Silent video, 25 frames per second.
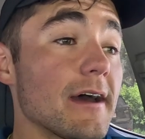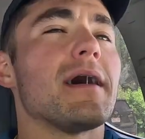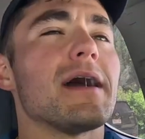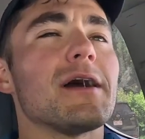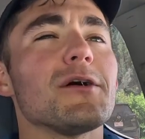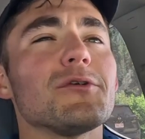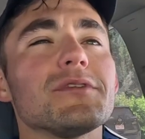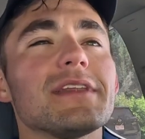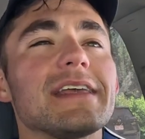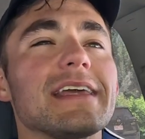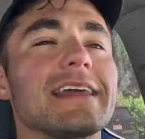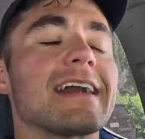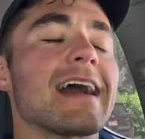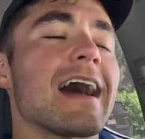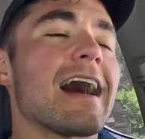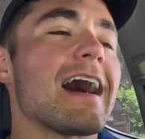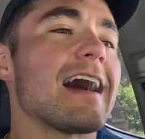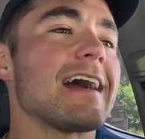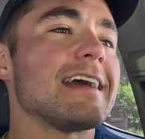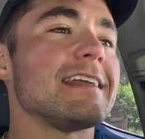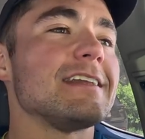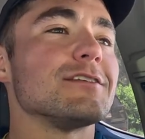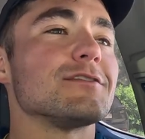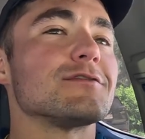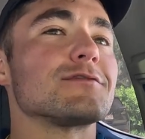My only
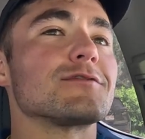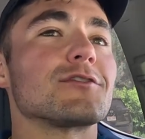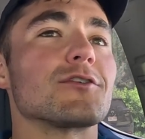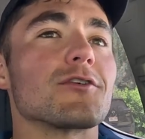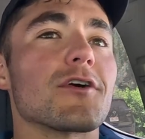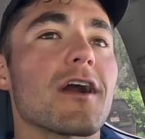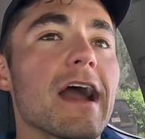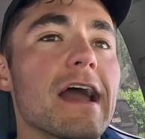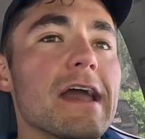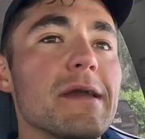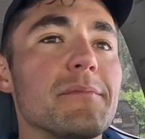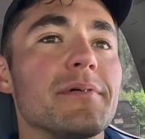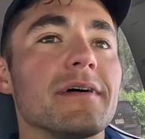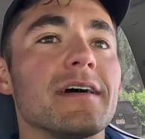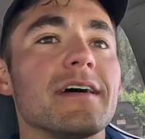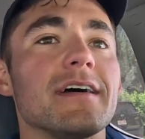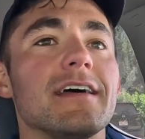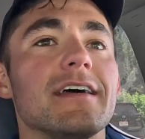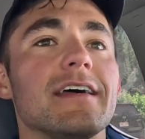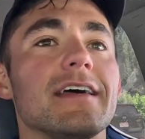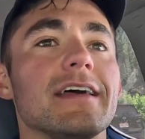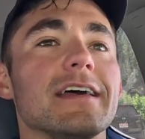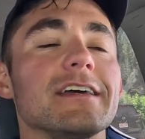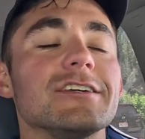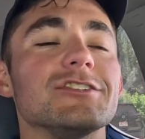kind of gripe
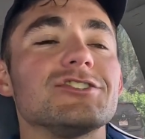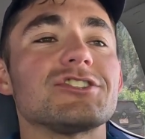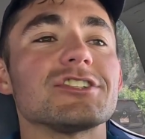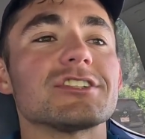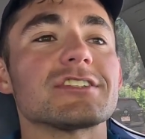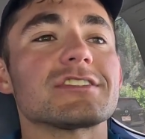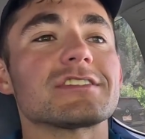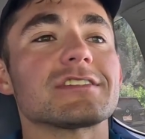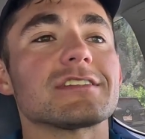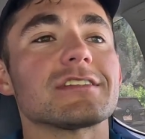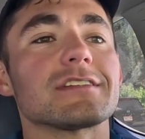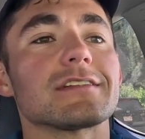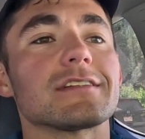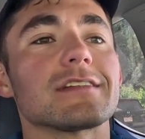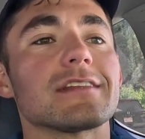is just